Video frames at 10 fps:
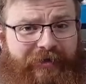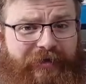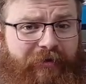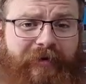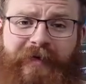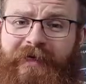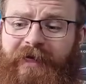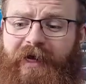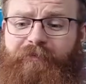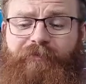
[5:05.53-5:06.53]
So
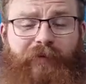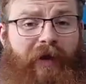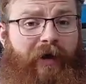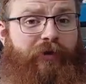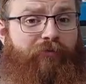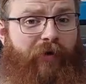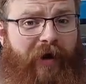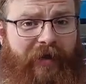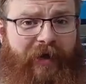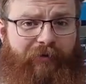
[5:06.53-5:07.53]
um, you
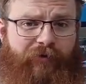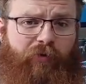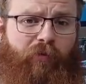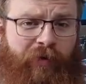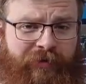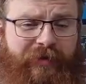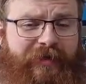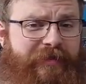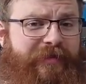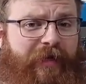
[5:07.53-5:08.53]
really have to want
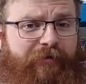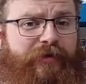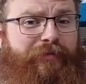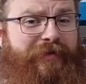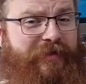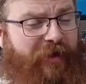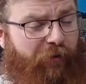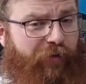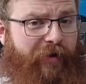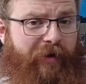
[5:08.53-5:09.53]
these sleeves
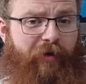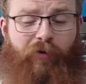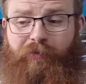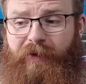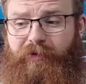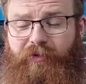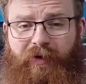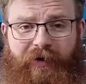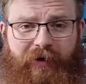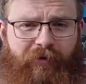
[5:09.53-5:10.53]
specifically, or maybe you
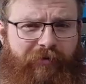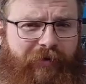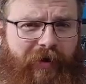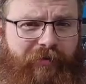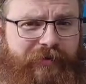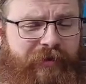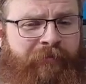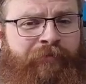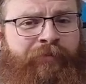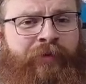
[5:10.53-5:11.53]
can't get hold of any others
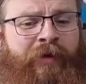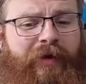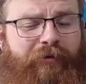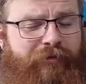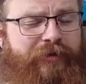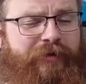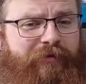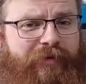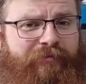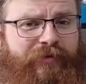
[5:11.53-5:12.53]
in order
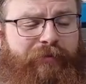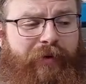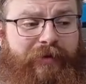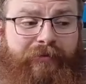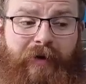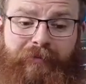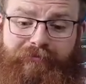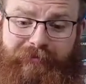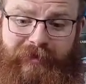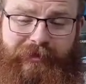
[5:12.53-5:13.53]
to, um, to pick them up.
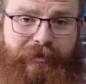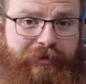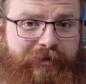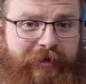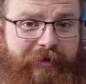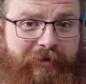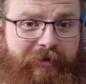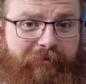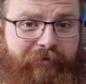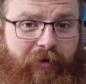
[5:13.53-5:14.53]
That's just
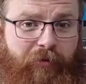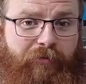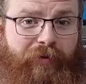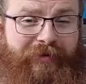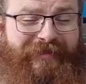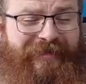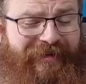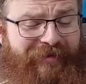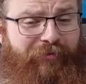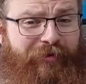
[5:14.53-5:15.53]
our view, but
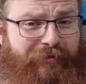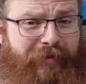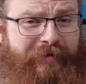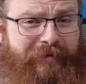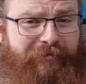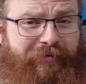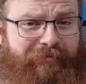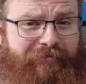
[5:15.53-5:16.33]
certainly more expensive.